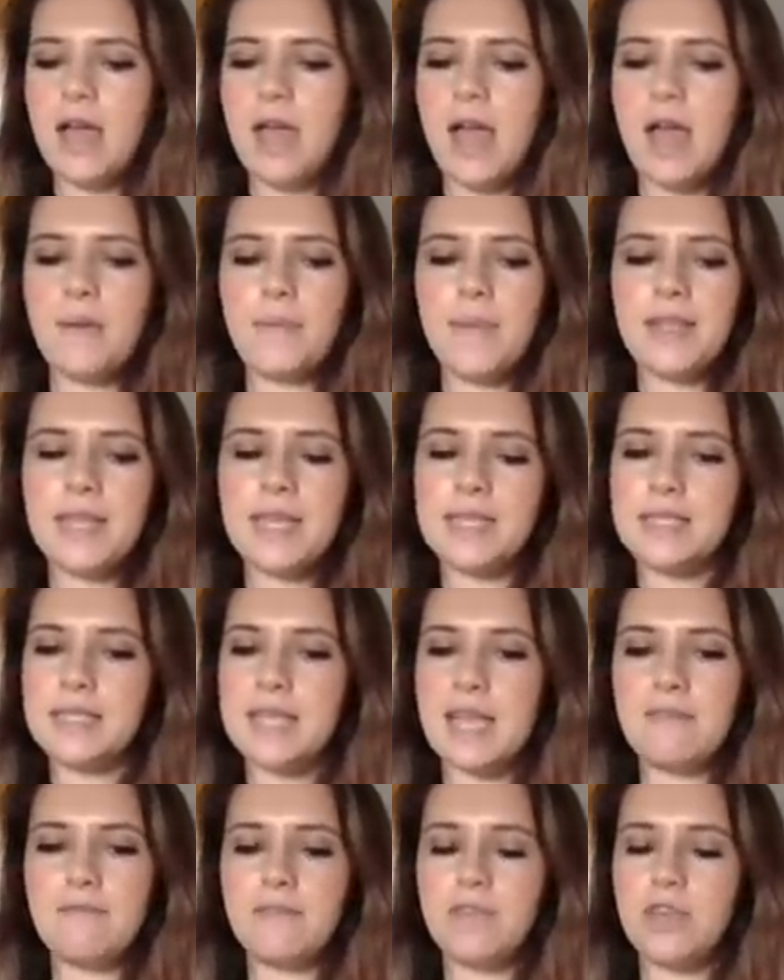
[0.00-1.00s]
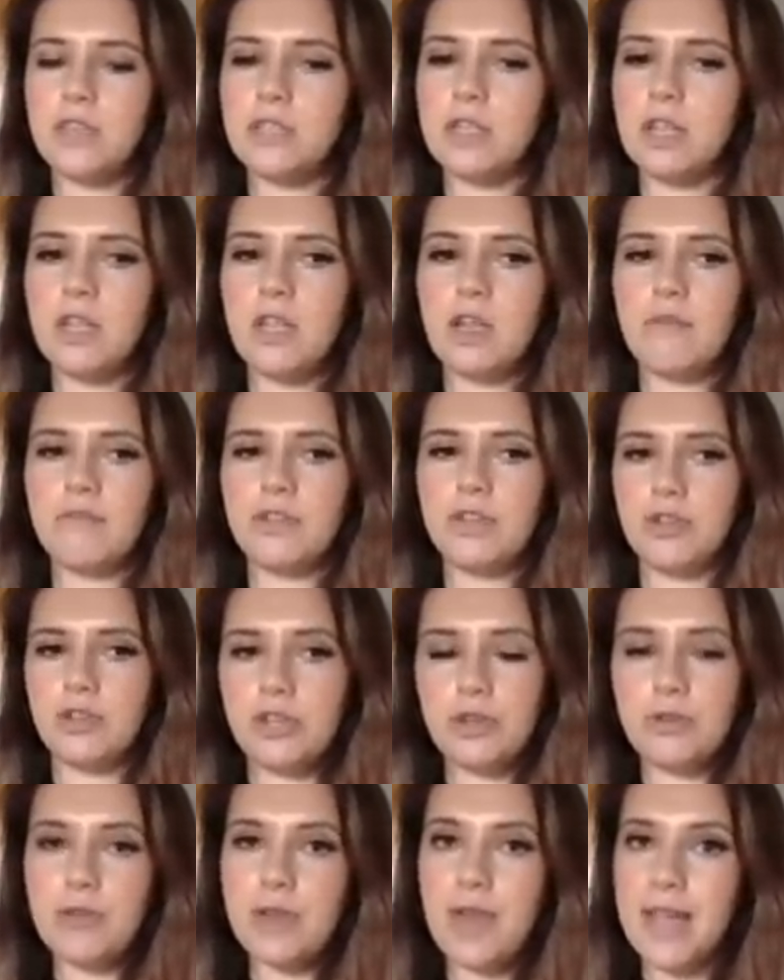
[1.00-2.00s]
And it is safe for you to love. You know,
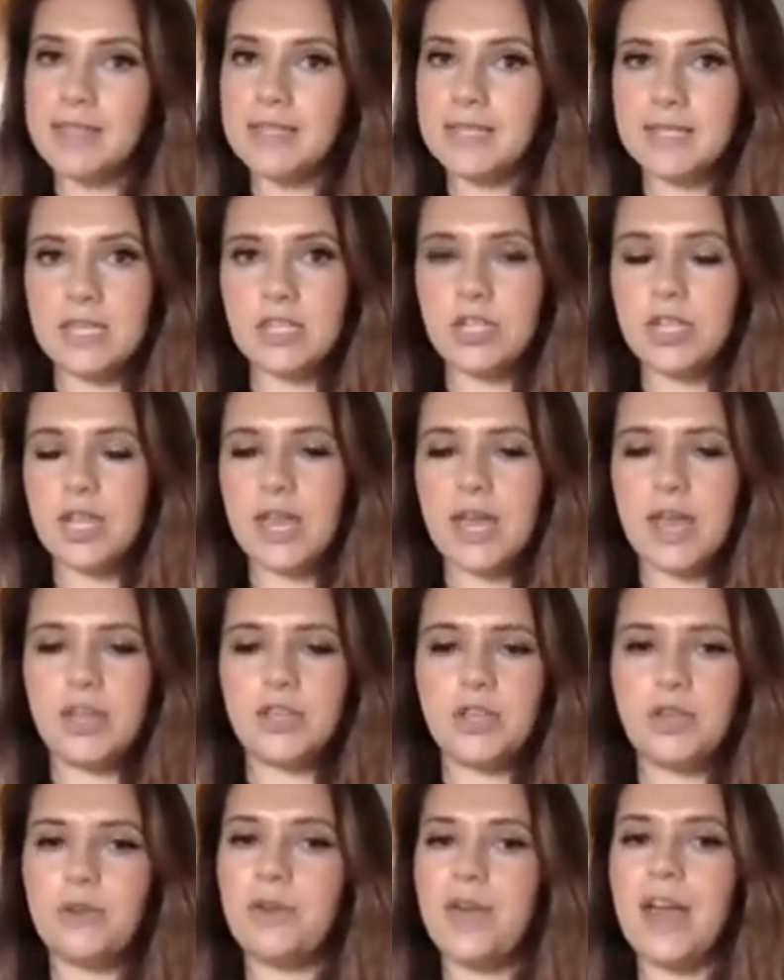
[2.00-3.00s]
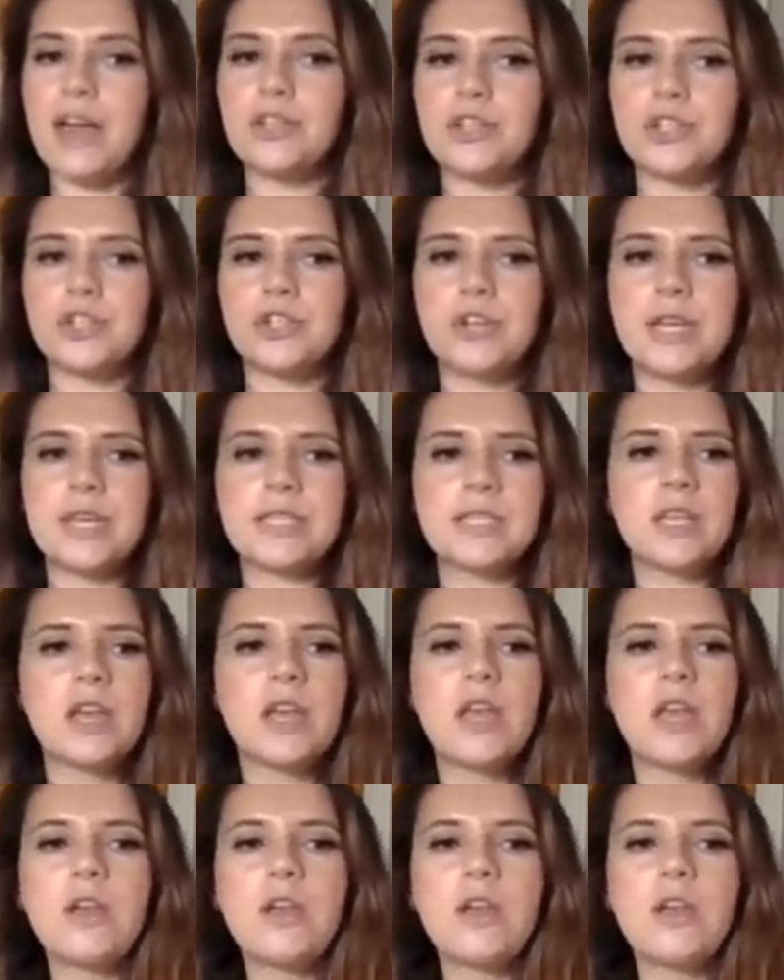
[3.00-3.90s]
you get a decision here. You get a choice.